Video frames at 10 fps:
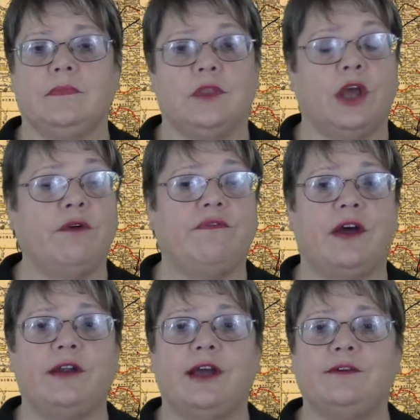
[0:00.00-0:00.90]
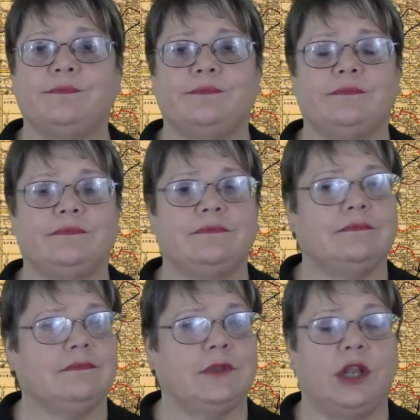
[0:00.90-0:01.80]
No photo,
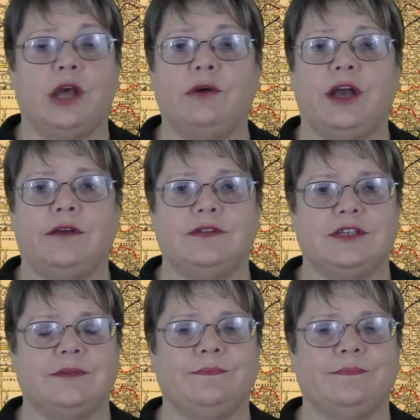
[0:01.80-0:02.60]
no ghost.